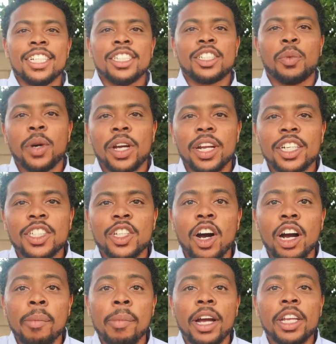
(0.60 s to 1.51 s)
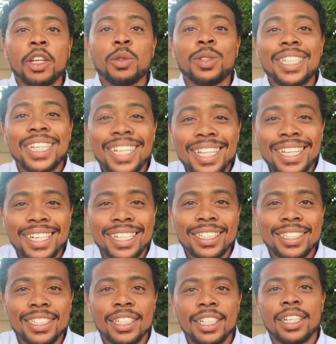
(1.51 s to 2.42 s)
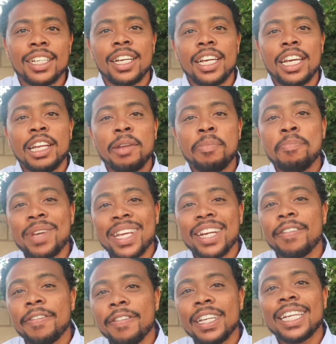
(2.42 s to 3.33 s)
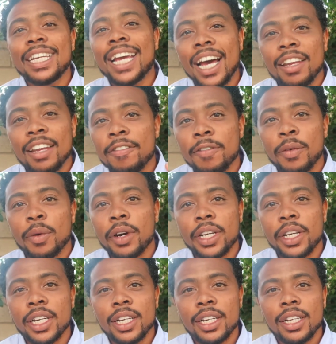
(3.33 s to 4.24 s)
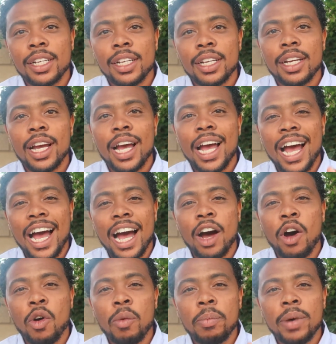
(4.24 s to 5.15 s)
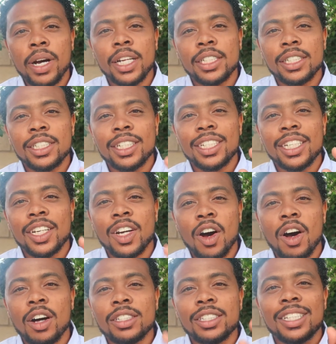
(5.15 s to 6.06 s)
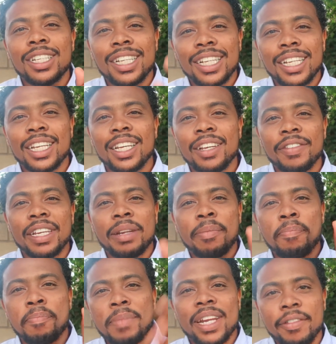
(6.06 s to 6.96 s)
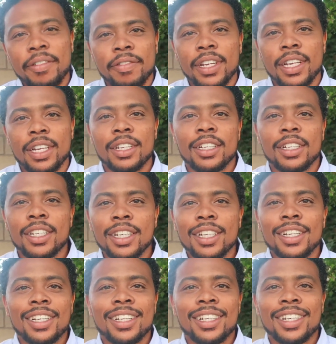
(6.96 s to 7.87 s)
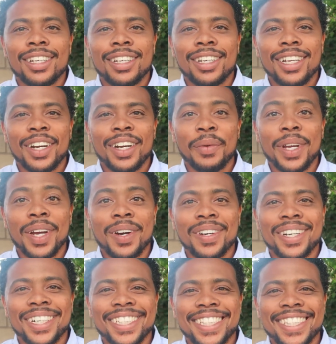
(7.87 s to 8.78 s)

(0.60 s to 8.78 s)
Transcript: So we're going to talk about utilities in Menifee, California. How much does it cost to live in Menifee? Here we go.